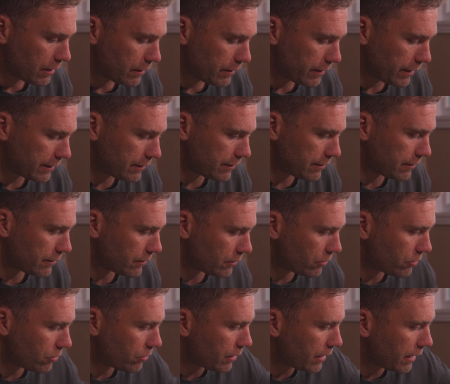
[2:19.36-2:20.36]
Let's
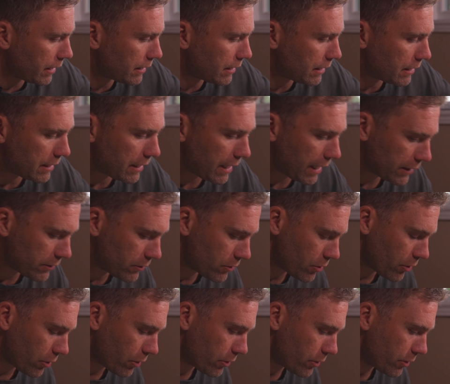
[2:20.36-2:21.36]
try the next
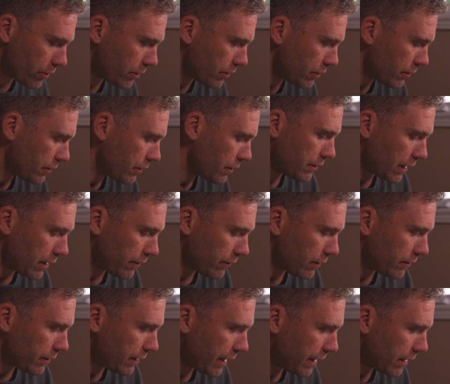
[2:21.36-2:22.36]
charger. Instead of
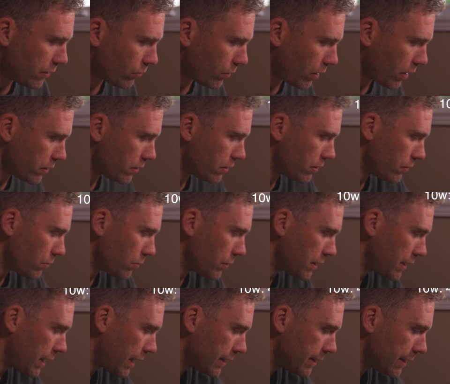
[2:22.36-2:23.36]
the 10 watt, we
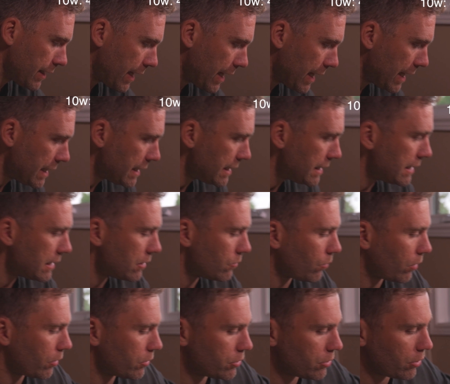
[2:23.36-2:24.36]
take the 18
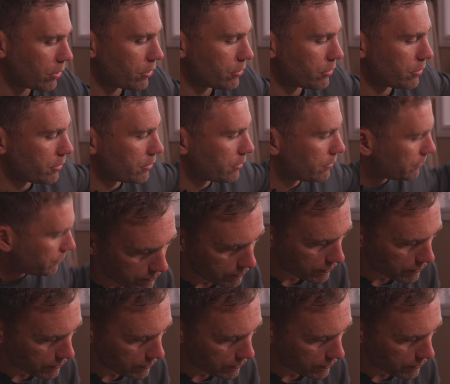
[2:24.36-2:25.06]
watt charger.